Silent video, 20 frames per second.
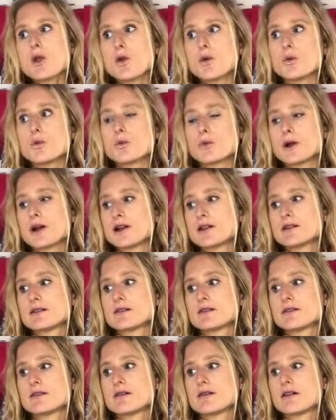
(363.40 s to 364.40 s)

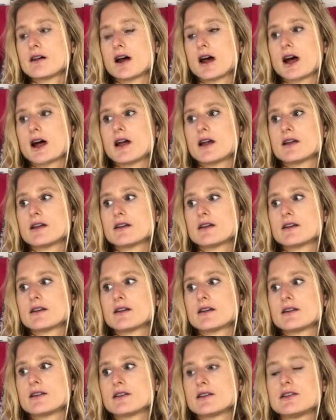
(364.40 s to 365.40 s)
well,
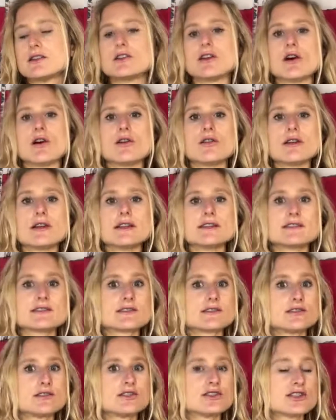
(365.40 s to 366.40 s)
you know,
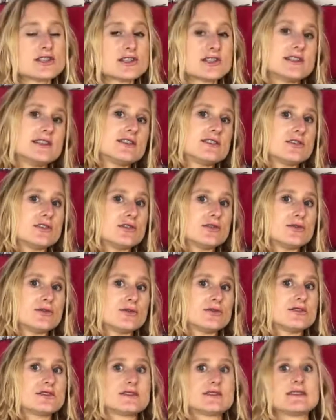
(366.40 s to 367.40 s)
it's, you just need to
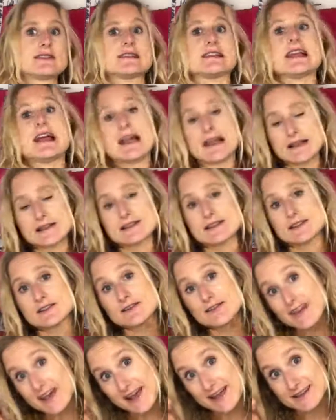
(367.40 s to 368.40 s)
lose the excess
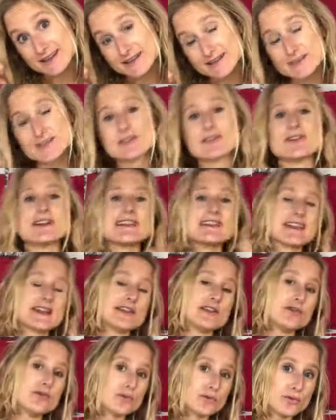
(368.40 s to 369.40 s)
fat, so, and then
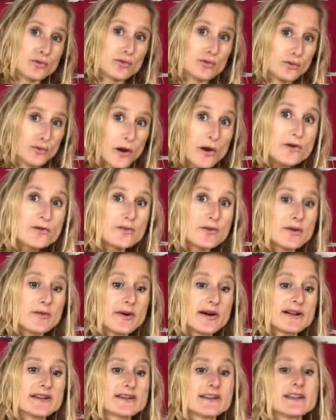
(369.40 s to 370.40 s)
you won't be
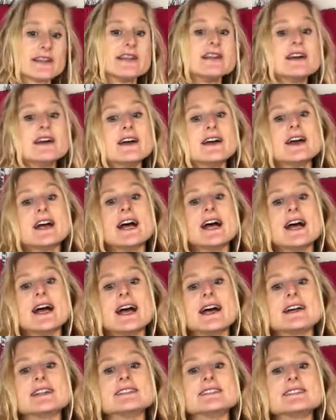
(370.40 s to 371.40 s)
bulky.
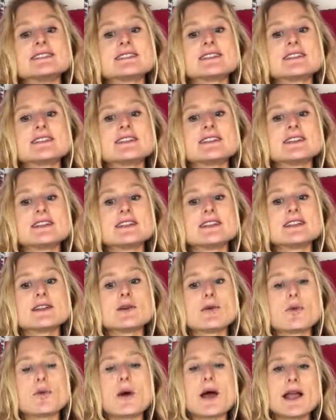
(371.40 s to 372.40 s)
And
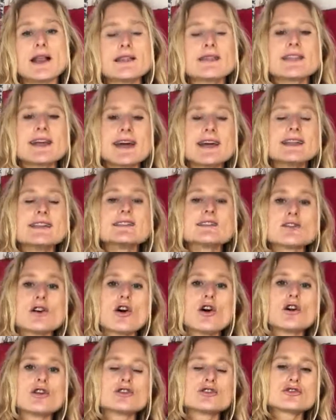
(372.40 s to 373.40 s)
while that is
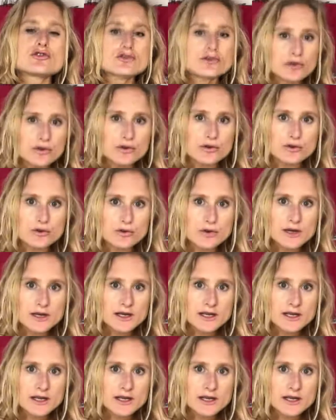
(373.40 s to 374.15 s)
all true,